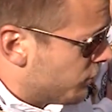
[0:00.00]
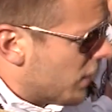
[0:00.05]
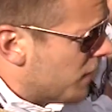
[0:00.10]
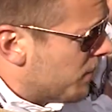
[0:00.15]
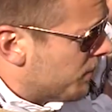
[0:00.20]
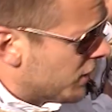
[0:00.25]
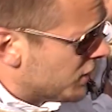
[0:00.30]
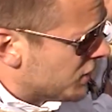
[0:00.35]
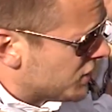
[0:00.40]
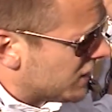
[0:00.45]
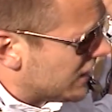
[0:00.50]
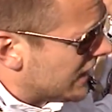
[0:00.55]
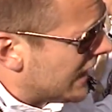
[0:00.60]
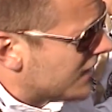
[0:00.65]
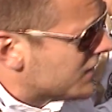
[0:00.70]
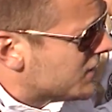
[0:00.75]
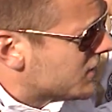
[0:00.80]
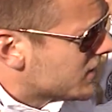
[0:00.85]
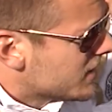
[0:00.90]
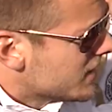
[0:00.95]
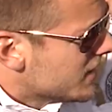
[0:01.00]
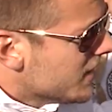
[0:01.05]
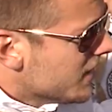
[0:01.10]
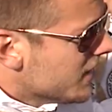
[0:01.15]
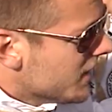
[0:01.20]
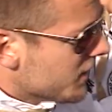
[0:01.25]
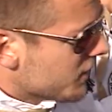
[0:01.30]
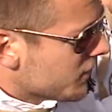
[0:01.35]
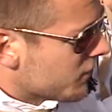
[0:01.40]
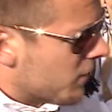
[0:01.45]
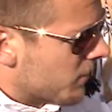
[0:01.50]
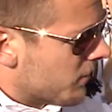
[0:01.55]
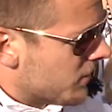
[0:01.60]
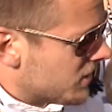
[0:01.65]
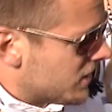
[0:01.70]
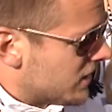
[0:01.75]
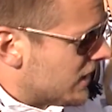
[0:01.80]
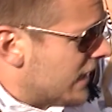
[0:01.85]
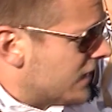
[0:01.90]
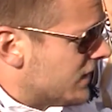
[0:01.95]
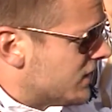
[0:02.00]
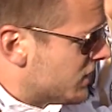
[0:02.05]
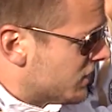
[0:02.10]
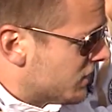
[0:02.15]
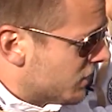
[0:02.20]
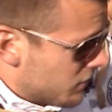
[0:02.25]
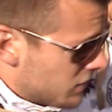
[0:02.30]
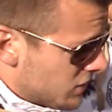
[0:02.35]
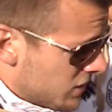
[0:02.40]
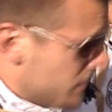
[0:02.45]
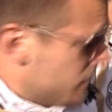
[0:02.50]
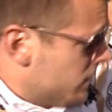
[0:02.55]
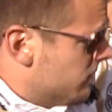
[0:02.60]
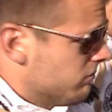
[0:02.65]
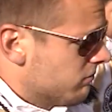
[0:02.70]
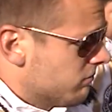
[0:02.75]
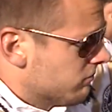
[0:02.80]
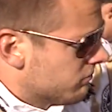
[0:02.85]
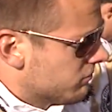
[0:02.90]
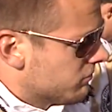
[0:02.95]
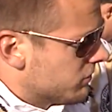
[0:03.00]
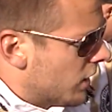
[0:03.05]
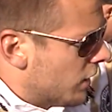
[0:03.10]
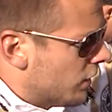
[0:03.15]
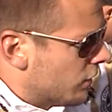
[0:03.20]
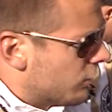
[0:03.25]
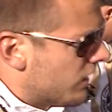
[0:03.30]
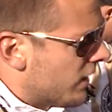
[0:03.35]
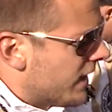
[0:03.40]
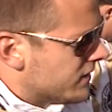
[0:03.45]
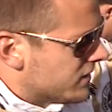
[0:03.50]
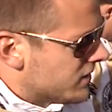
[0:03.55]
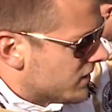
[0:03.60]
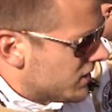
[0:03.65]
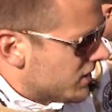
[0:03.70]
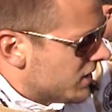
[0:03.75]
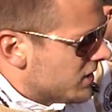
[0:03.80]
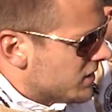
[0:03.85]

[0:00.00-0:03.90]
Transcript: Great bunch of lads, and obviously great end to the